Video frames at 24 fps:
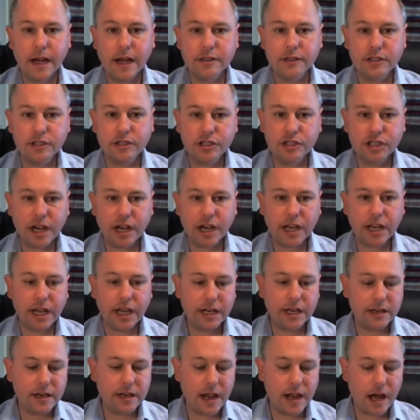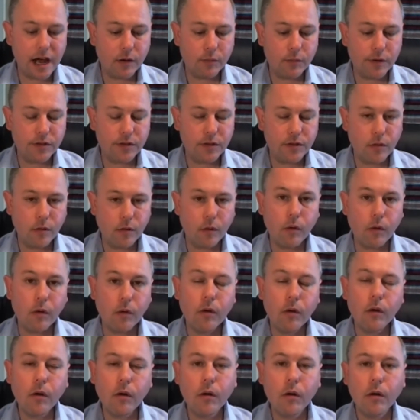and just check in now with your
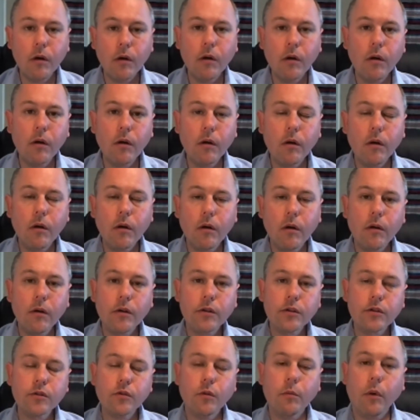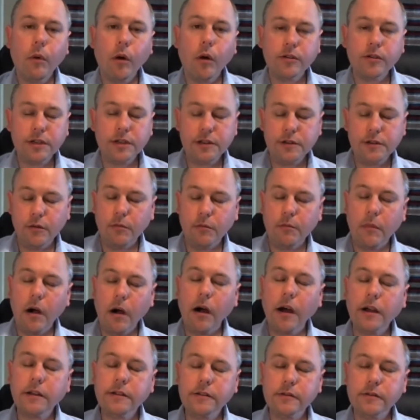body, your
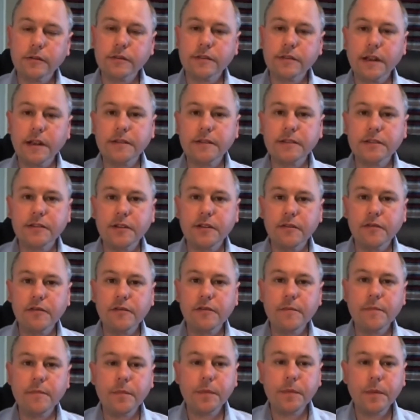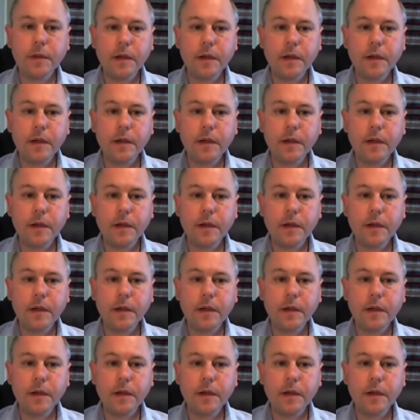mind, your sense of